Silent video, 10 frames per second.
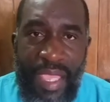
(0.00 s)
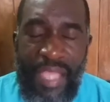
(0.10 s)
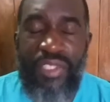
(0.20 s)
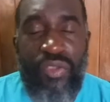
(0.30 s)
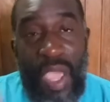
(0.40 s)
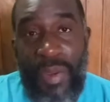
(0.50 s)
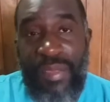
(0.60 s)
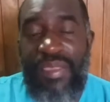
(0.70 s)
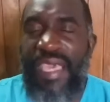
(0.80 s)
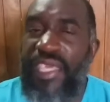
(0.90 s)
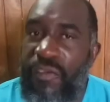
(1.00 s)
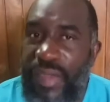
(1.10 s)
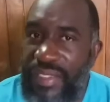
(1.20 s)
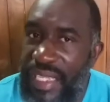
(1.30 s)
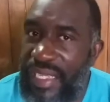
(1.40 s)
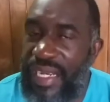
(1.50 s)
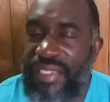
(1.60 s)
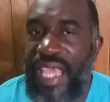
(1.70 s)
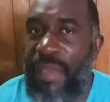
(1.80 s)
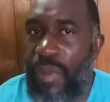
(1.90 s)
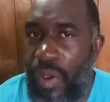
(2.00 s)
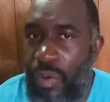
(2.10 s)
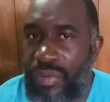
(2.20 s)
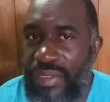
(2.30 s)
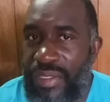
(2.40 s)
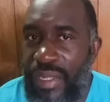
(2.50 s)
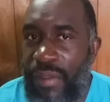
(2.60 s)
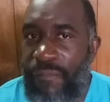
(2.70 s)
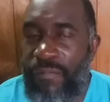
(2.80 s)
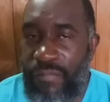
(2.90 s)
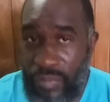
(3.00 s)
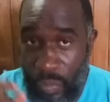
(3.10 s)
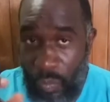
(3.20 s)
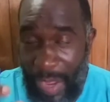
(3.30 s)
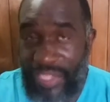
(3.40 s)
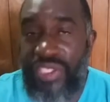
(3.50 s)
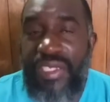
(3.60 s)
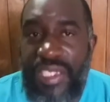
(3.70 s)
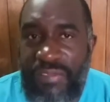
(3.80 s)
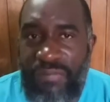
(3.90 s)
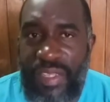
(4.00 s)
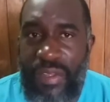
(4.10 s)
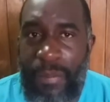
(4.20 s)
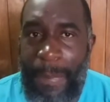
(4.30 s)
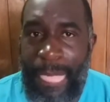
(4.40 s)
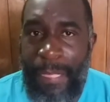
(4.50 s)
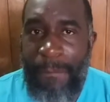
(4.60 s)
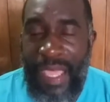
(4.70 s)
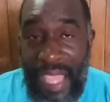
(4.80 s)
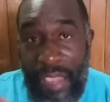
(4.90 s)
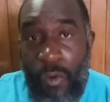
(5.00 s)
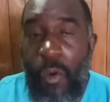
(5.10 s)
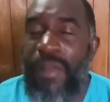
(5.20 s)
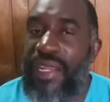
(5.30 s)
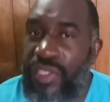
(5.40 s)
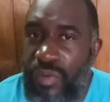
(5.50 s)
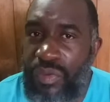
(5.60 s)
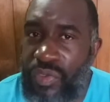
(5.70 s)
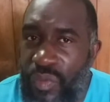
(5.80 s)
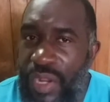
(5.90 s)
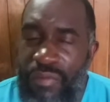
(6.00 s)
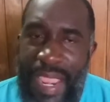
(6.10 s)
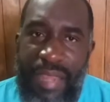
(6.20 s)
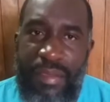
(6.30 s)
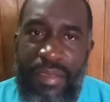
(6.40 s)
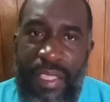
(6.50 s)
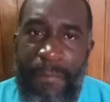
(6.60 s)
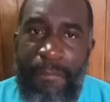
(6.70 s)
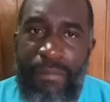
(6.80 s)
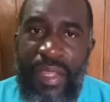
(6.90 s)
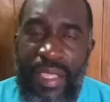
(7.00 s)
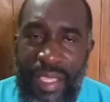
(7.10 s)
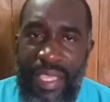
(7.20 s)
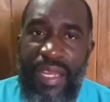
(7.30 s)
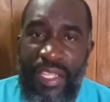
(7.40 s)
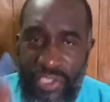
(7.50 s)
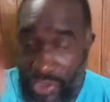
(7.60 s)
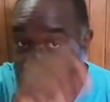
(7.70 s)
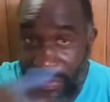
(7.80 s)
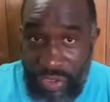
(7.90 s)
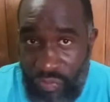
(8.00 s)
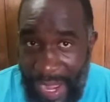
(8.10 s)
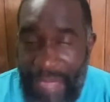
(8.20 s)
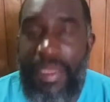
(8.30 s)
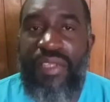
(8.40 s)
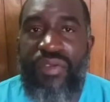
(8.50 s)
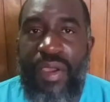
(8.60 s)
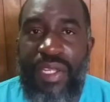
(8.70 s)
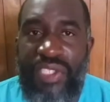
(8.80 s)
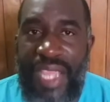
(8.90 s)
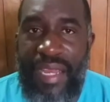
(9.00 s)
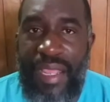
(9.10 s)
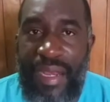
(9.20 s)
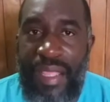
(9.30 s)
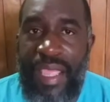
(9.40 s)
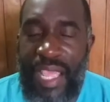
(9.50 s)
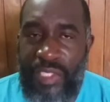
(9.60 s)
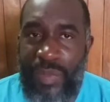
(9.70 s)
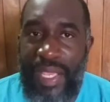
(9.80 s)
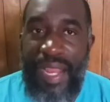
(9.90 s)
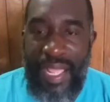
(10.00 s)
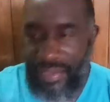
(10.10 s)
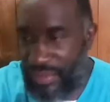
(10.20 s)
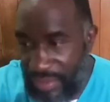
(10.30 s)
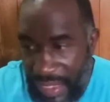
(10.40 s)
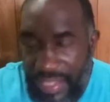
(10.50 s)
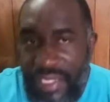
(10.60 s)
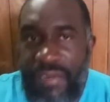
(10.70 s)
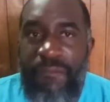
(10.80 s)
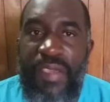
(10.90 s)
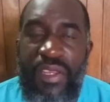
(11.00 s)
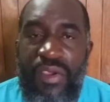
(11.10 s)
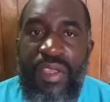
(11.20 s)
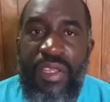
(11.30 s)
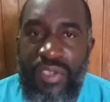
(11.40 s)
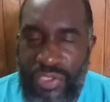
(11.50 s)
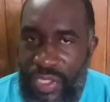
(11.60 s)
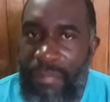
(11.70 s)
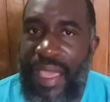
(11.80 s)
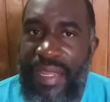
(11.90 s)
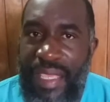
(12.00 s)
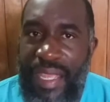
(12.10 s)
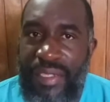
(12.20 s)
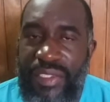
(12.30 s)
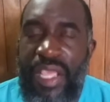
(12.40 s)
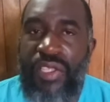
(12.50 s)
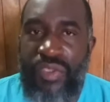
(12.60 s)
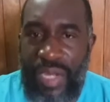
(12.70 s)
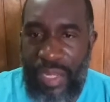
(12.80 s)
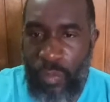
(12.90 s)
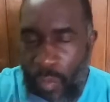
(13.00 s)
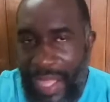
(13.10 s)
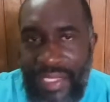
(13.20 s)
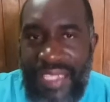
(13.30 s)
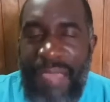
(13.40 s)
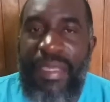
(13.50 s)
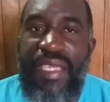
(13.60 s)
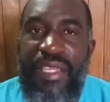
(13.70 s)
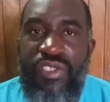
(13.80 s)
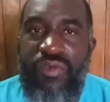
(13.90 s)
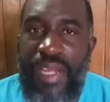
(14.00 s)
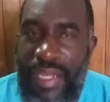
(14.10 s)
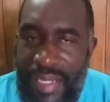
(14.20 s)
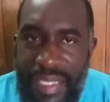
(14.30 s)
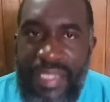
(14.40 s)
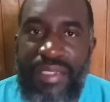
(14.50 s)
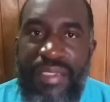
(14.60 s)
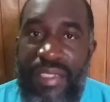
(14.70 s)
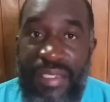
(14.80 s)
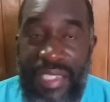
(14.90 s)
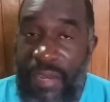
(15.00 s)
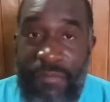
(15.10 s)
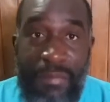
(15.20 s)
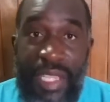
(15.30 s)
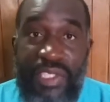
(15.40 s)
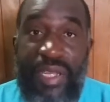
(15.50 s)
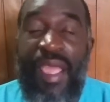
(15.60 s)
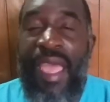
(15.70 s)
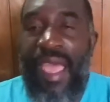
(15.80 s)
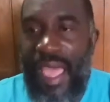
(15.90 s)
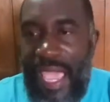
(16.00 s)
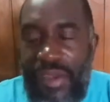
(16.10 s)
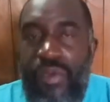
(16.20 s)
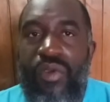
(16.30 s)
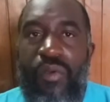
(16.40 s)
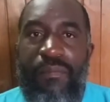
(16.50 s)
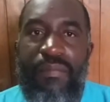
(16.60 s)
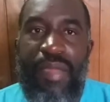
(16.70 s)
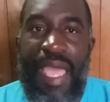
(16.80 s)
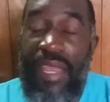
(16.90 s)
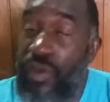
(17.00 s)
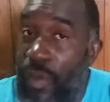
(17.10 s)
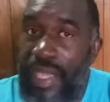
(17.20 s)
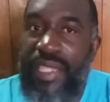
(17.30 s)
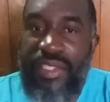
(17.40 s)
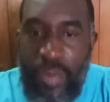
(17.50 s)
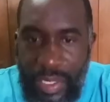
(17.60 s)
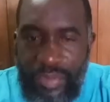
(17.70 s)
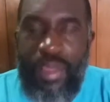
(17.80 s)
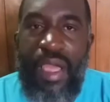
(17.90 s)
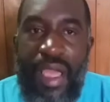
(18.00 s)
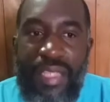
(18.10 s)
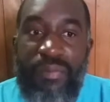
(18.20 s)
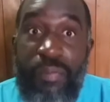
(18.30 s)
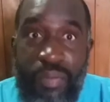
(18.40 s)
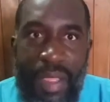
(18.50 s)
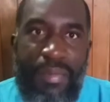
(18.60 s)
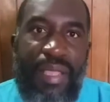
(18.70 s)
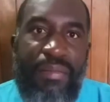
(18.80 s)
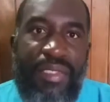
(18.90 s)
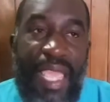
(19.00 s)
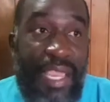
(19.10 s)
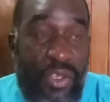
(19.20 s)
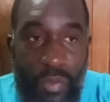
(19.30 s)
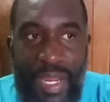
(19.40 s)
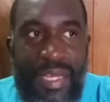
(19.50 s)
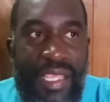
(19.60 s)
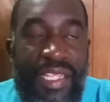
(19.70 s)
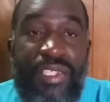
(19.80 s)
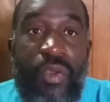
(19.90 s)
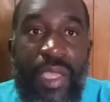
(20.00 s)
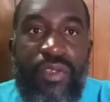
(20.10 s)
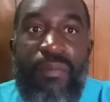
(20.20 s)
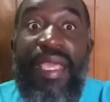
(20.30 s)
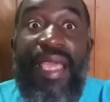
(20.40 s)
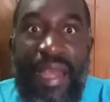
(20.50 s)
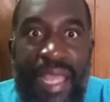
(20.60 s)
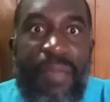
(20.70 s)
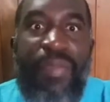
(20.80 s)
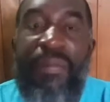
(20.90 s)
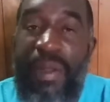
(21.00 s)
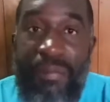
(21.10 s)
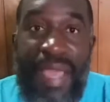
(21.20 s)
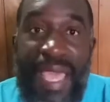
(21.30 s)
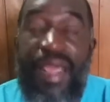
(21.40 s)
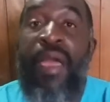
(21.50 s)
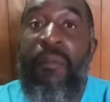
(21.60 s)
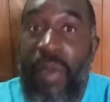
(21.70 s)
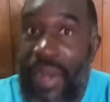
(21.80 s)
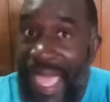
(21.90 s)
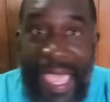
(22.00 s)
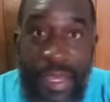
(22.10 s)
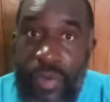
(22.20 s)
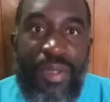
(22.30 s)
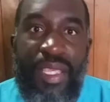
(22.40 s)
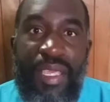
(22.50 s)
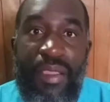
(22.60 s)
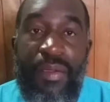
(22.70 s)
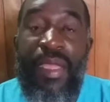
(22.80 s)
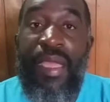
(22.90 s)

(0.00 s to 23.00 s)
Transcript: And so I want to thank you for taking the time out to watching this video, and I hope that you'll do the right thing in subscribing to our channel, as well as sending the video to somebody else, so that once I begin to release this information, I don't know, I know it is going to cause problems, I know that it is going to make a lot of people mad, but I don't care.